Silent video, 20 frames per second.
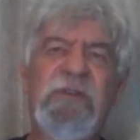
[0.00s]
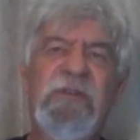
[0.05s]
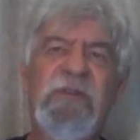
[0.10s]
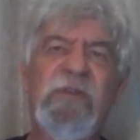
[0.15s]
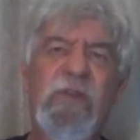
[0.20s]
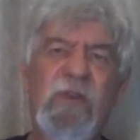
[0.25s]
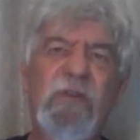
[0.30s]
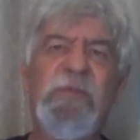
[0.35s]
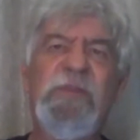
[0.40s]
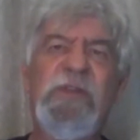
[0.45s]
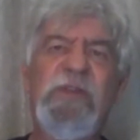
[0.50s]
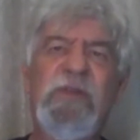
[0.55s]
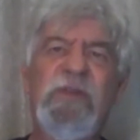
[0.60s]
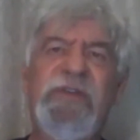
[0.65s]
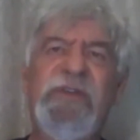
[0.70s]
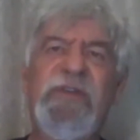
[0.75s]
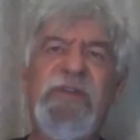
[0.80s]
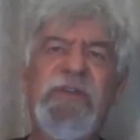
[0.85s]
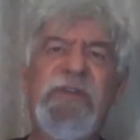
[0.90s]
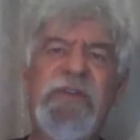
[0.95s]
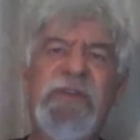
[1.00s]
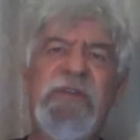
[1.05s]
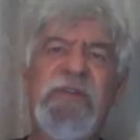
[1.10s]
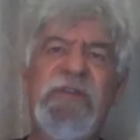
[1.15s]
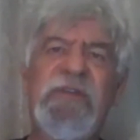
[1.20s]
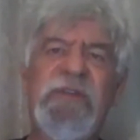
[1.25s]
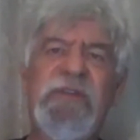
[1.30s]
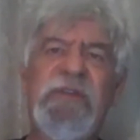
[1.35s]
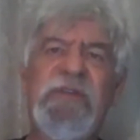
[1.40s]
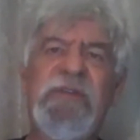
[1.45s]
Call me, Lord.
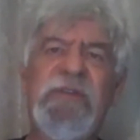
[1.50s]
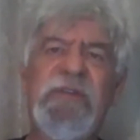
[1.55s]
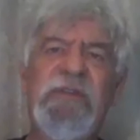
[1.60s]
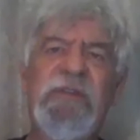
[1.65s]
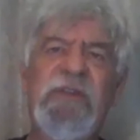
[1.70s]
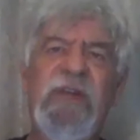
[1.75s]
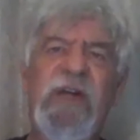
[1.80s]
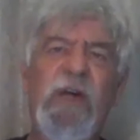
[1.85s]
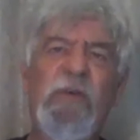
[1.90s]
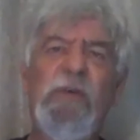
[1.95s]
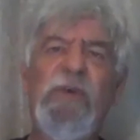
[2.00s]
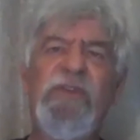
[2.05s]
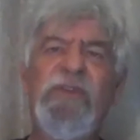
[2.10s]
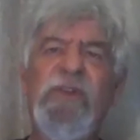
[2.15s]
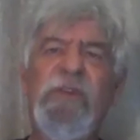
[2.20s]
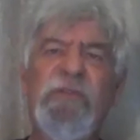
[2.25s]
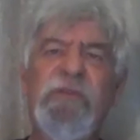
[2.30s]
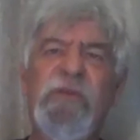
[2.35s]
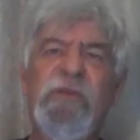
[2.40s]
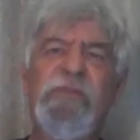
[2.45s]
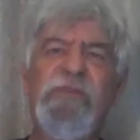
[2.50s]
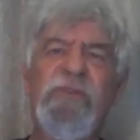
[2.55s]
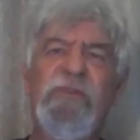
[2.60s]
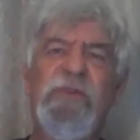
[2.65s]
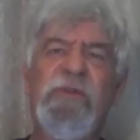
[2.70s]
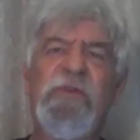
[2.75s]
I won't run from you,